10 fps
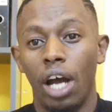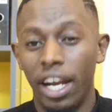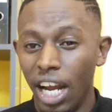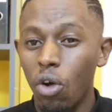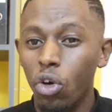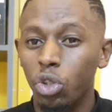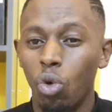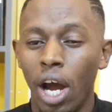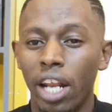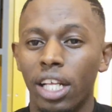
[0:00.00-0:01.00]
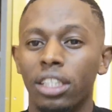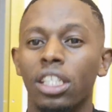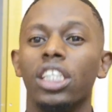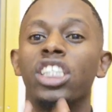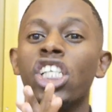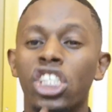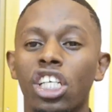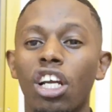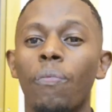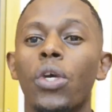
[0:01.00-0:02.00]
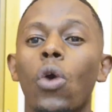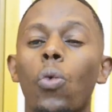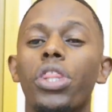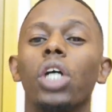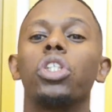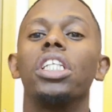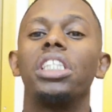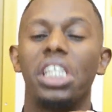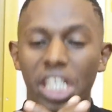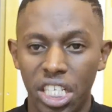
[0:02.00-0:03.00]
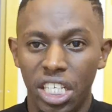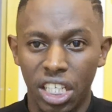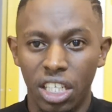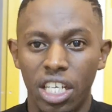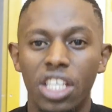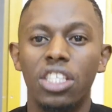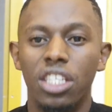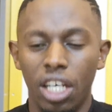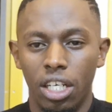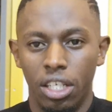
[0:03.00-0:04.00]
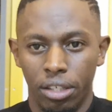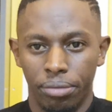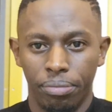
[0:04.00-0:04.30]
And now I'm going to add that teaching without training is dead.